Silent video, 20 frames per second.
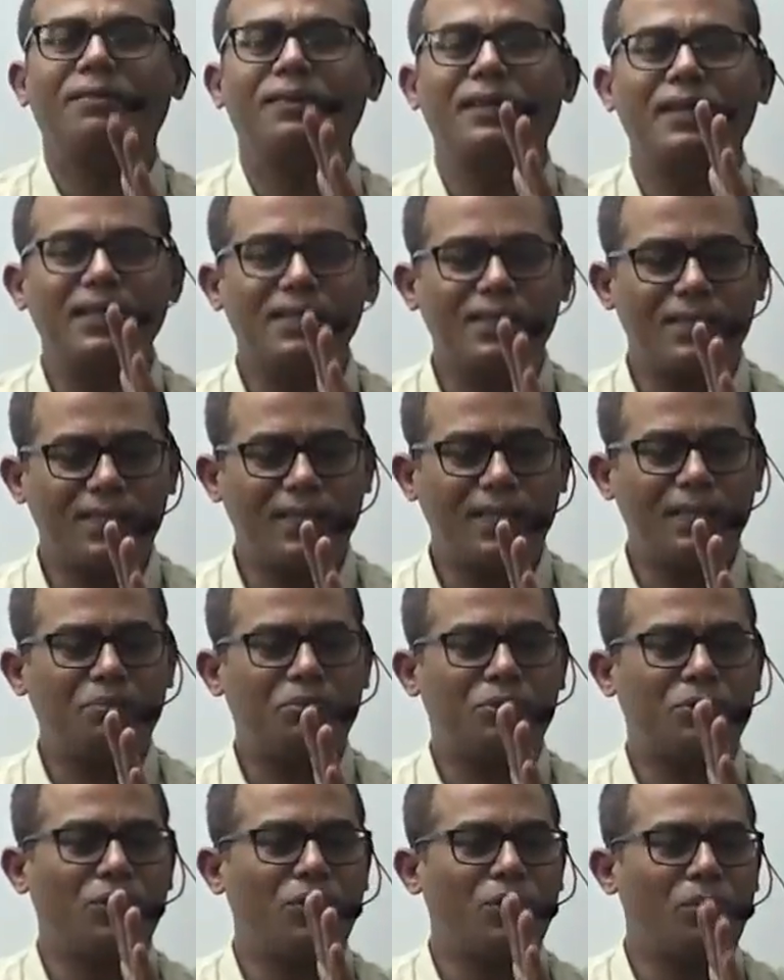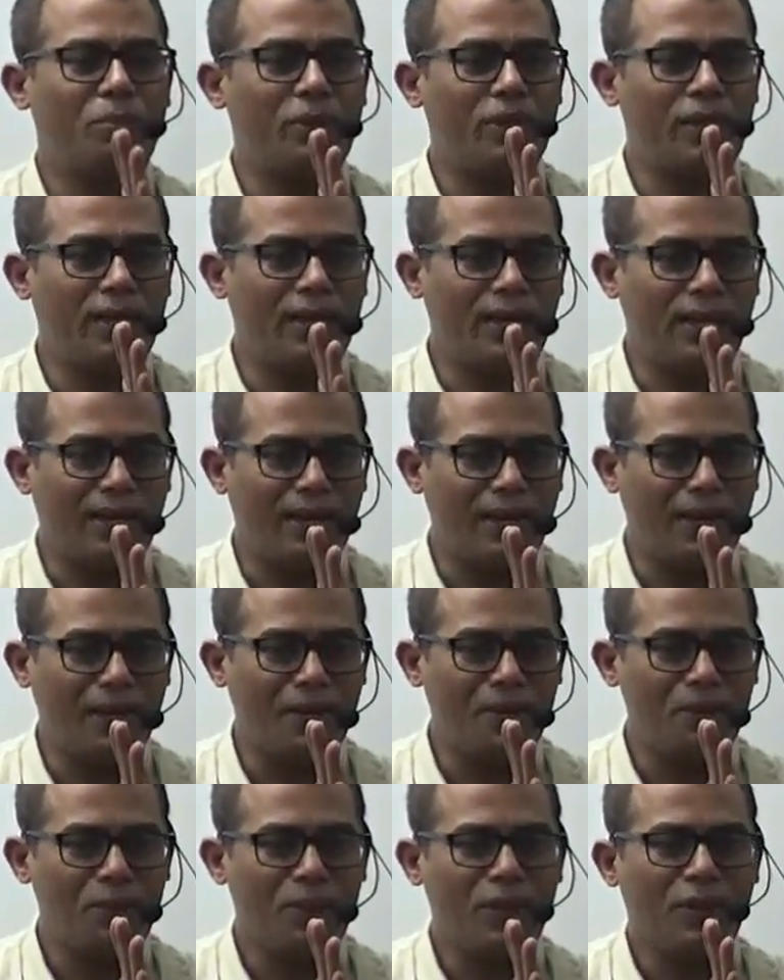very steep slope area
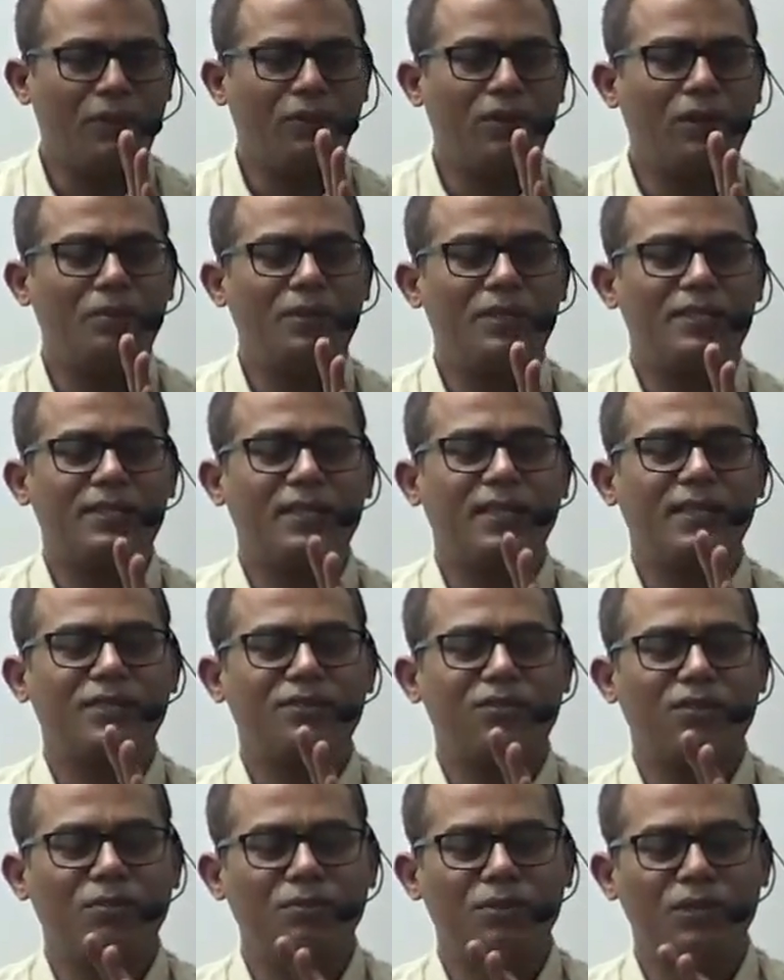will be transformed